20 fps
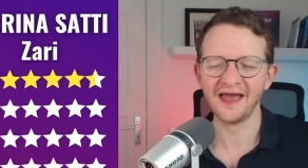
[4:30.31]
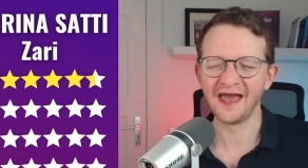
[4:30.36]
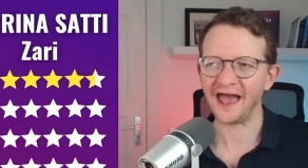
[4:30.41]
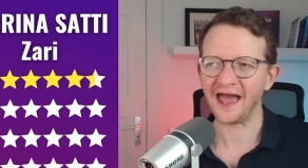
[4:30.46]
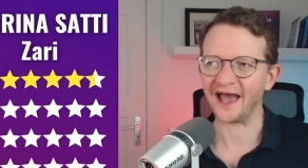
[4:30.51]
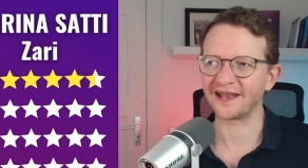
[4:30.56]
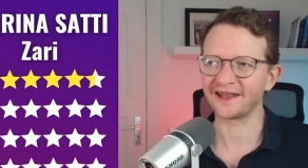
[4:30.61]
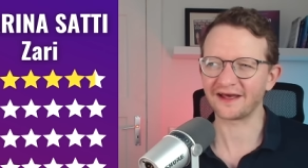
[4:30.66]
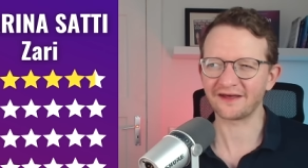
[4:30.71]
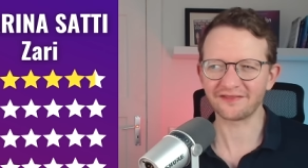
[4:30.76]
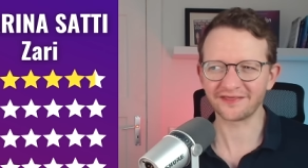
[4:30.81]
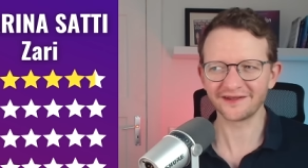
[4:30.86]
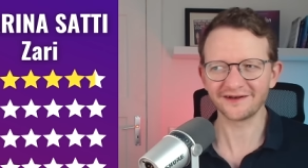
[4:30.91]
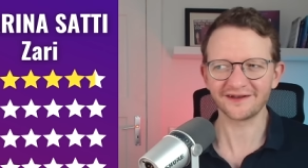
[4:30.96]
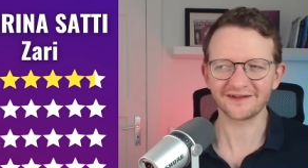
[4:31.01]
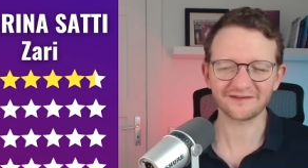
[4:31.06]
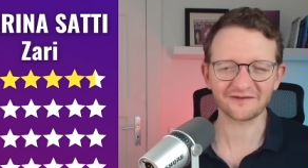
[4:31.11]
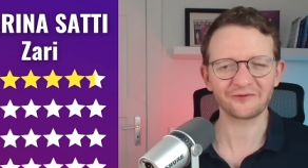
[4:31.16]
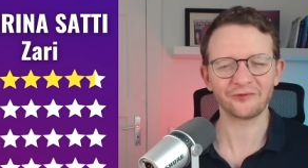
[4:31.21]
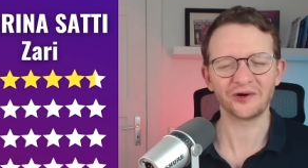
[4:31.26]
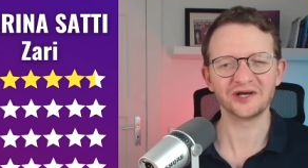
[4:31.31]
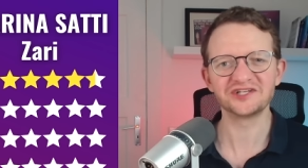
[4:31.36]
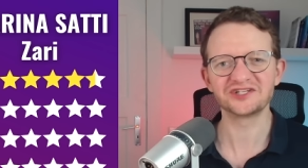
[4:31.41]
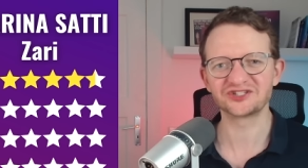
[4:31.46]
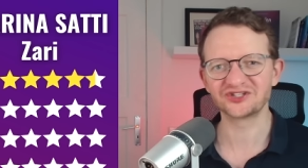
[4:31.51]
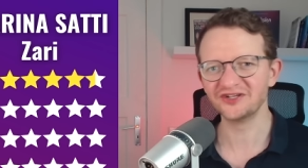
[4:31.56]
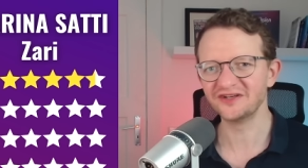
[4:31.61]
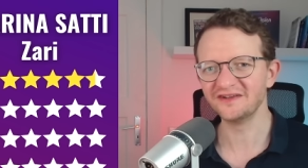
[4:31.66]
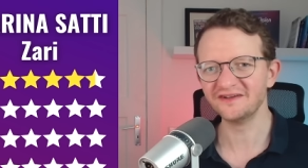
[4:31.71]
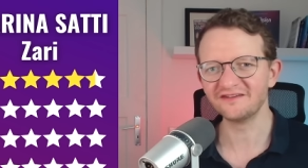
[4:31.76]
And I think that's quite
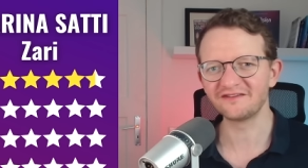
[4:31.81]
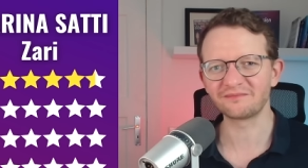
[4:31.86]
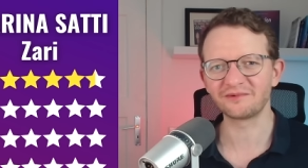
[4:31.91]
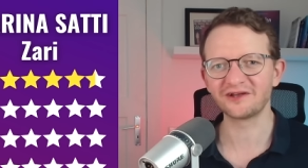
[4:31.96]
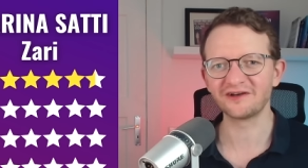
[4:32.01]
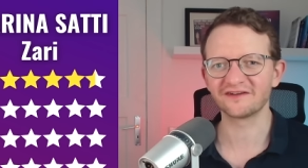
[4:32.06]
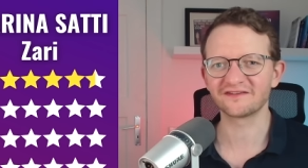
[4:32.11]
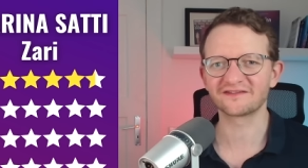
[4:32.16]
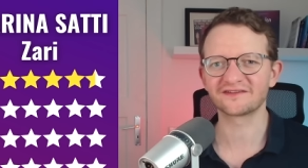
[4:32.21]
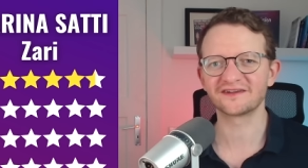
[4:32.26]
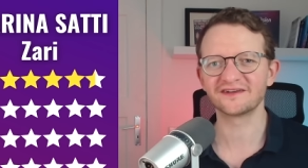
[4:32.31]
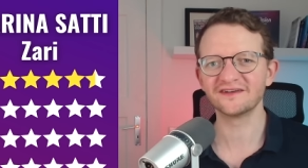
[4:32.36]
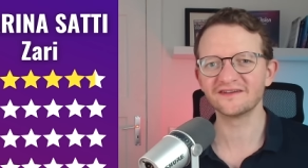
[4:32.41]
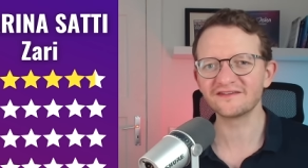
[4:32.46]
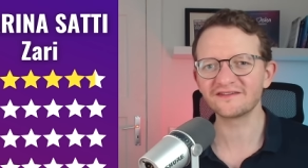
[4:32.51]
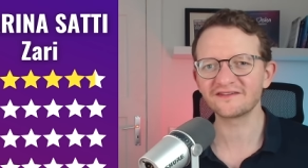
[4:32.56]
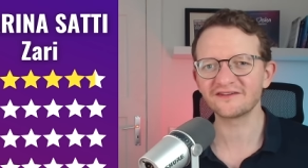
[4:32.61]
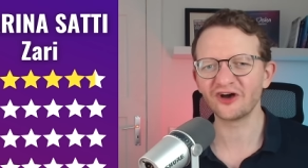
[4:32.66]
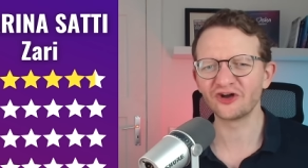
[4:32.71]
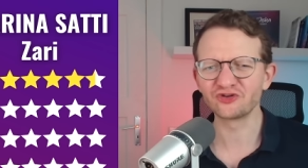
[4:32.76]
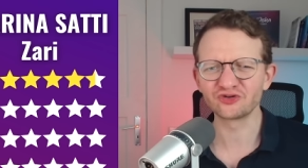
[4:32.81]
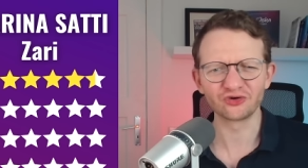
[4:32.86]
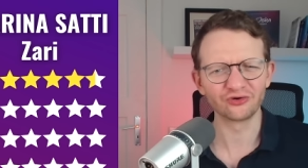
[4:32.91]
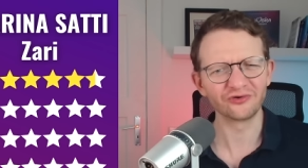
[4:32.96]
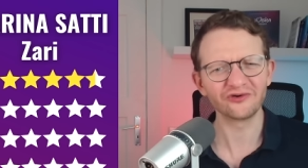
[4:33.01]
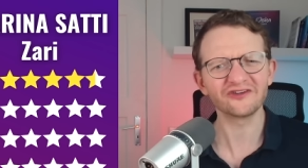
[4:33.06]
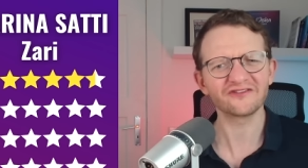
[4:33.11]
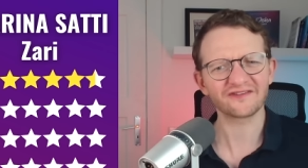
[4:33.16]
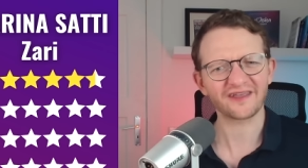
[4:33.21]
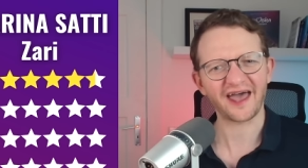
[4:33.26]
genius, because it is a
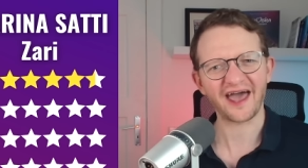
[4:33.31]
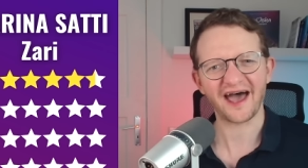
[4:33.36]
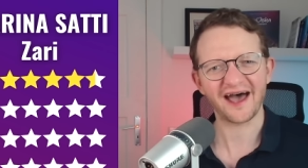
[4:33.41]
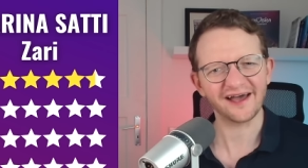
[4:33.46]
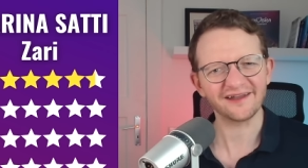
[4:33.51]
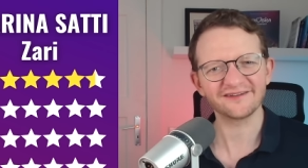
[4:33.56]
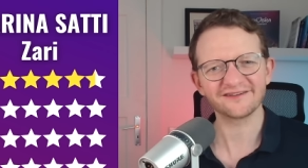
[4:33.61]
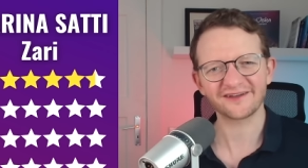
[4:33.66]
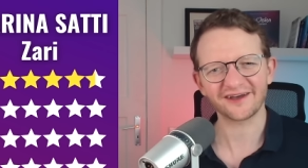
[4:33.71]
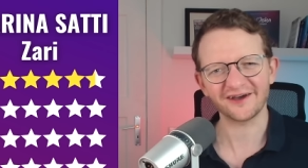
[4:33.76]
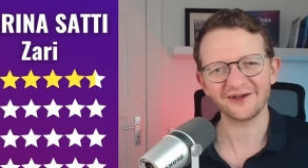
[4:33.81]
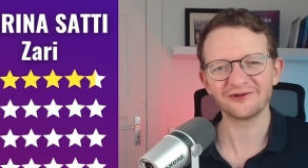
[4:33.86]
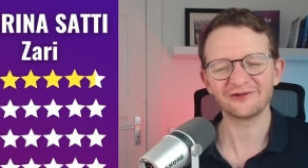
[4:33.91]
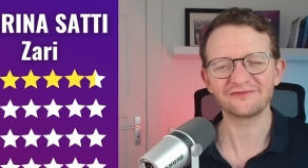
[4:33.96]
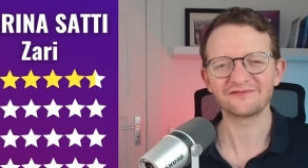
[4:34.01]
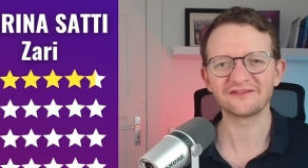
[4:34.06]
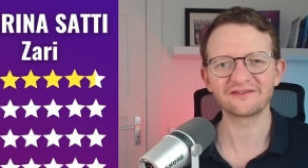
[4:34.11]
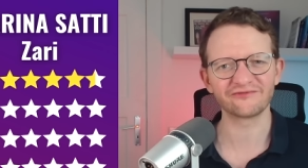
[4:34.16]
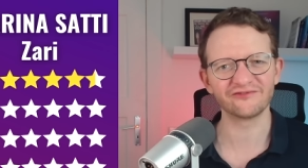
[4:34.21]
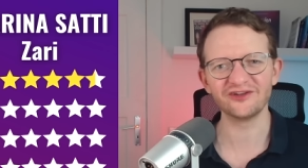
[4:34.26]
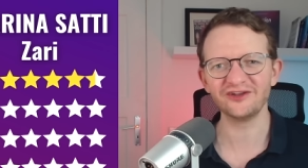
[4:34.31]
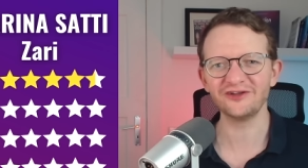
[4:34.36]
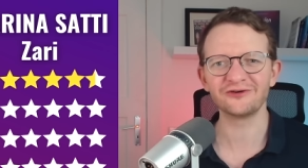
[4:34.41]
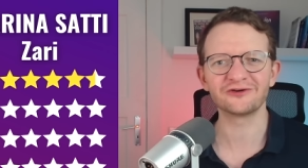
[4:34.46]
tourist ad, kind of, this video.